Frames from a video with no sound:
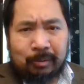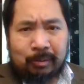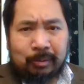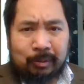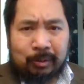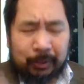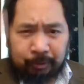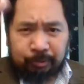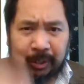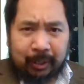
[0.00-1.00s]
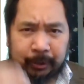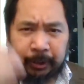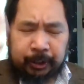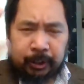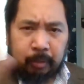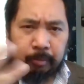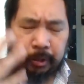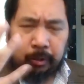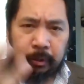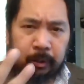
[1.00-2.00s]
Because if not, it's just going to be,
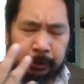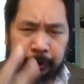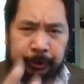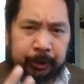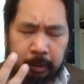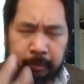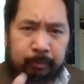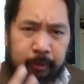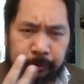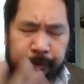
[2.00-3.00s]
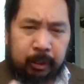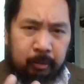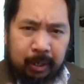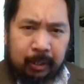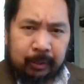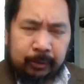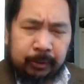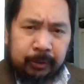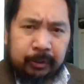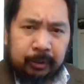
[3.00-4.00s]
your culture is going to be museumized,
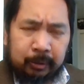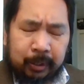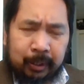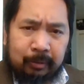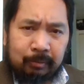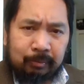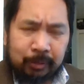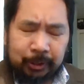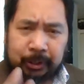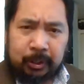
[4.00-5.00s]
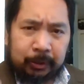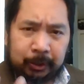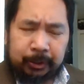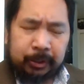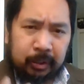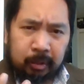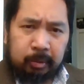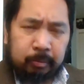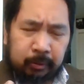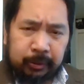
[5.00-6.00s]
okay? Your culture is just going to be
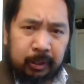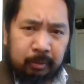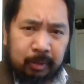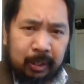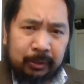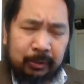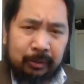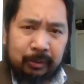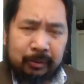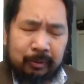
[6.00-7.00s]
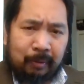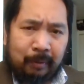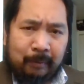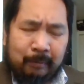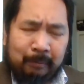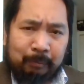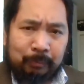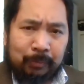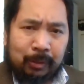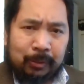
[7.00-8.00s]
museumized. Or
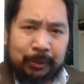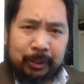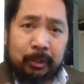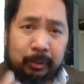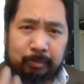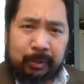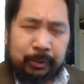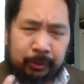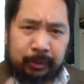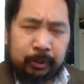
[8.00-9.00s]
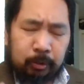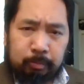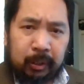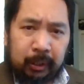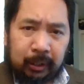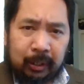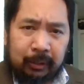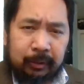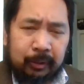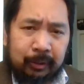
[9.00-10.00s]
just going to be turned into a play lot,
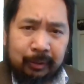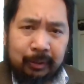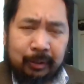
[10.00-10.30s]
and